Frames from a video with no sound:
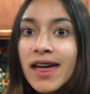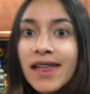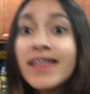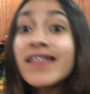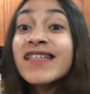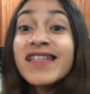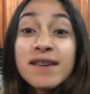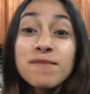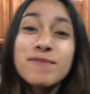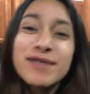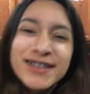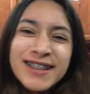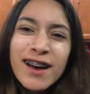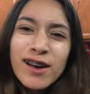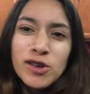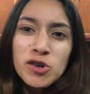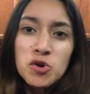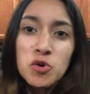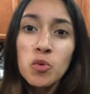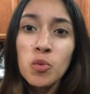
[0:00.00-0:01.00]
And let me
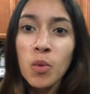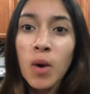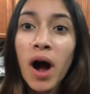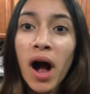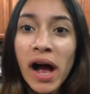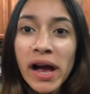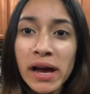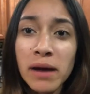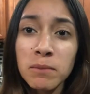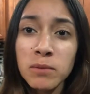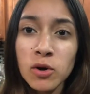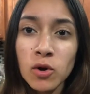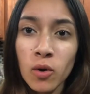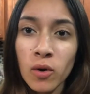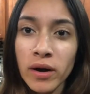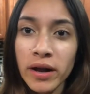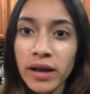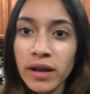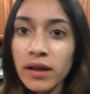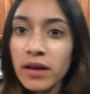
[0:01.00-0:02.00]
tell you why I'm
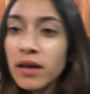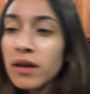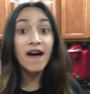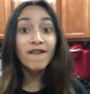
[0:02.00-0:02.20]
annoyed.